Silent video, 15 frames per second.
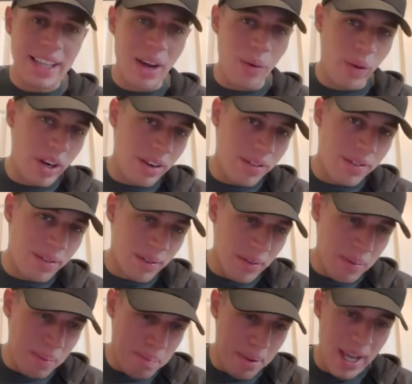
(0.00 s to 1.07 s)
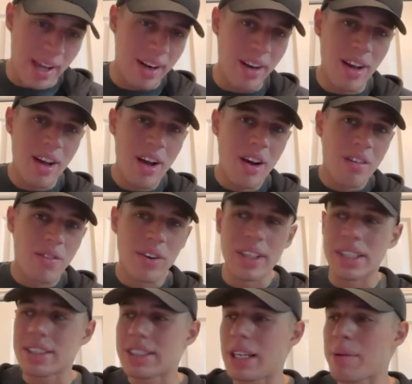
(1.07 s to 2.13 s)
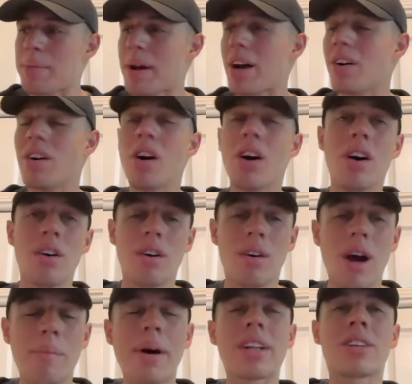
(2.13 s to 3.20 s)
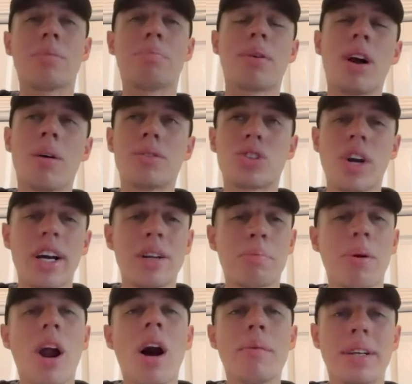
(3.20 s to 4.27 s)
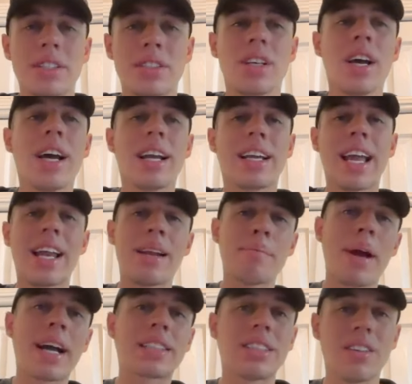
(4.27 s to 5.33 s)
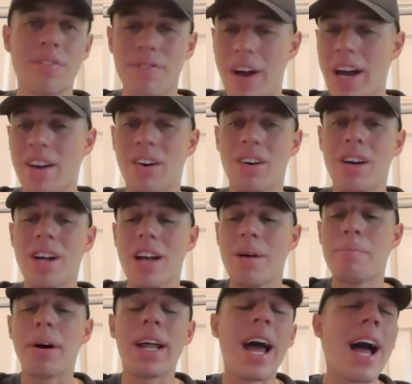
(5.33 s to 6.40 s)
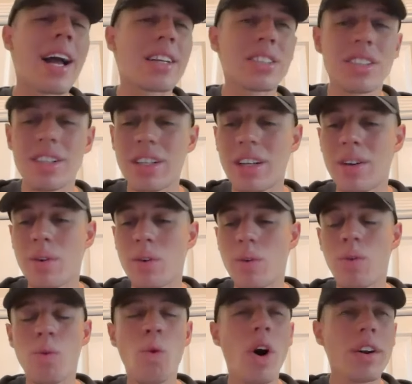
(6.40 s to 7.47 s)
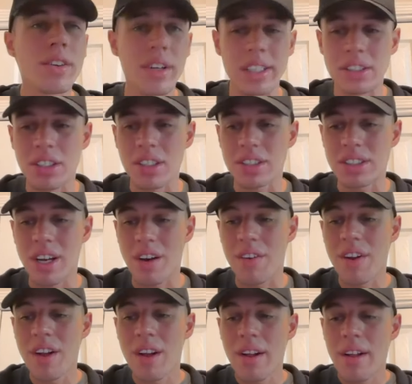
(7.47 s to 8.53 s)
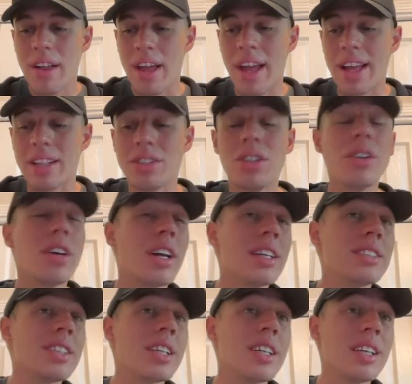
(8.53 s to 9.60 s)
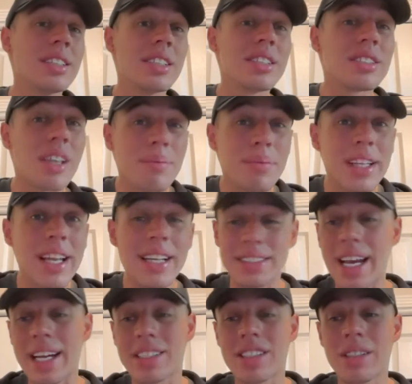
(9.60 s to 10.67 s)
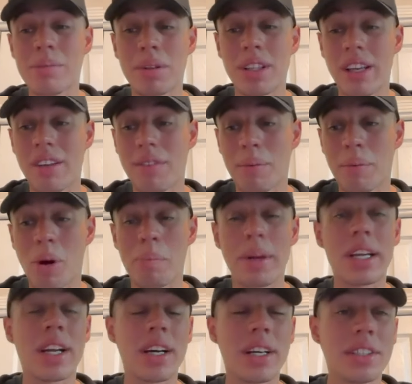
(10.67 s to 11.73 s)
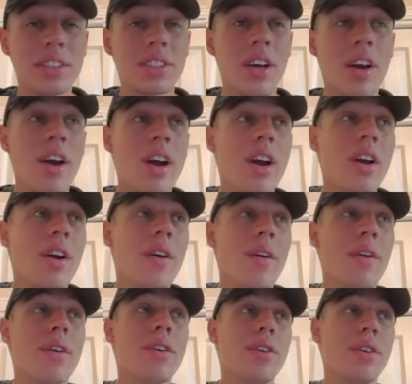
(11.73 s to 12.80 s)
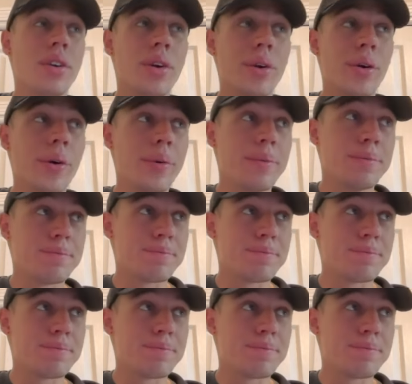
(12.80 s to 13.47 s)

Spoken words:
that would have been for this team about the trying to promise getting back to the final, but actually wondering to yourself, is this something that's actually believable? Because you